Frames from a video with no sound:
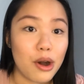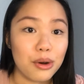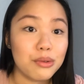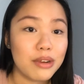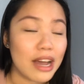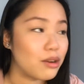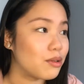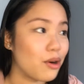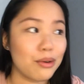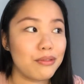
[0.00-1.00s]
own. I
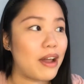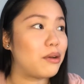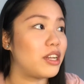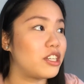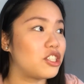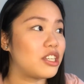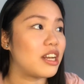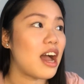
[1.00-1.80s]
don't own foundation.